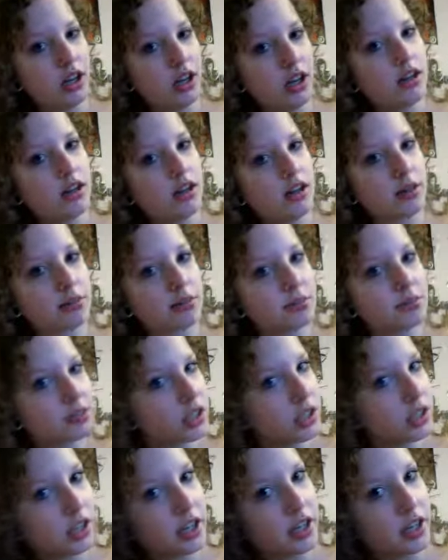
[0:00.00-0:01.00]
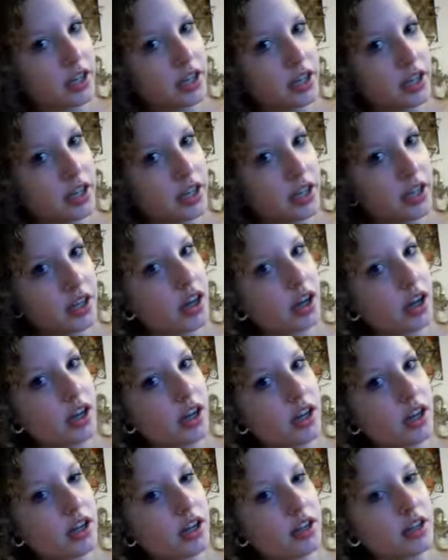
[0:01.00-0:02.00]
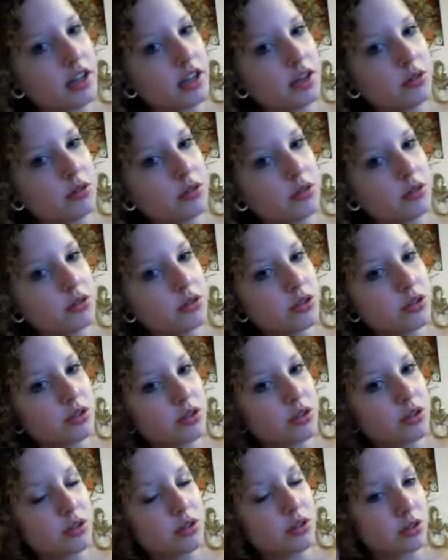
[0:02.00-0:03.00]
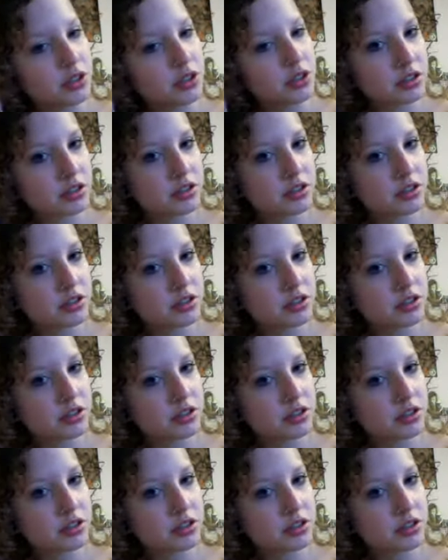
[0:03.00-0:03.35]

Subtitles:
Today I will show a